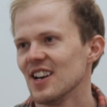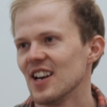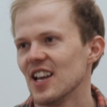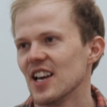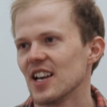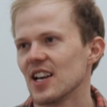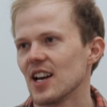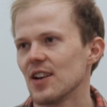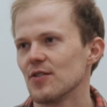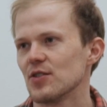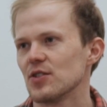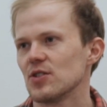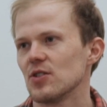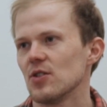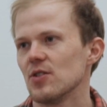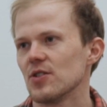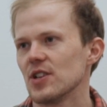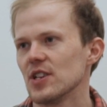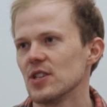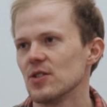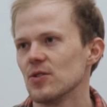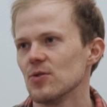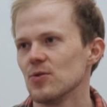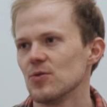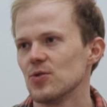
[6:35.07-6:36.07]
Like I was
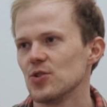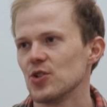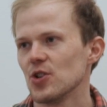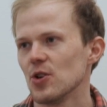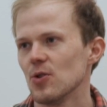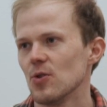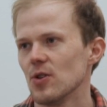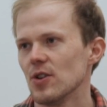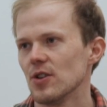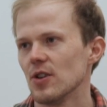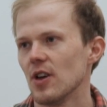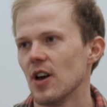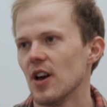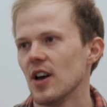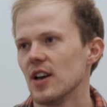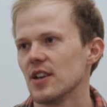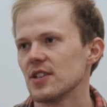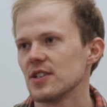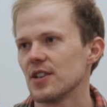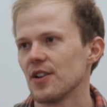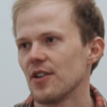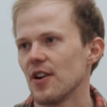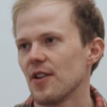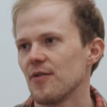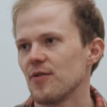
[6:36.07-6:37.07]
talking to Joel
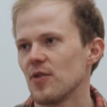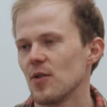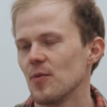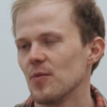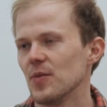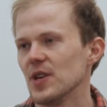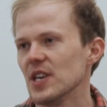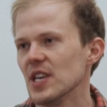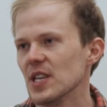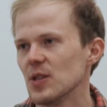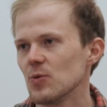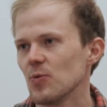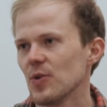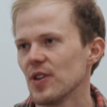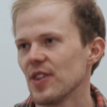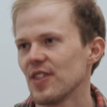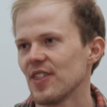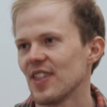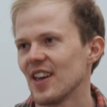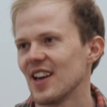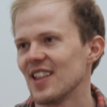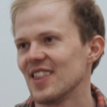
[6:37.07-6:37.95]
uh, Sarah from Eat With,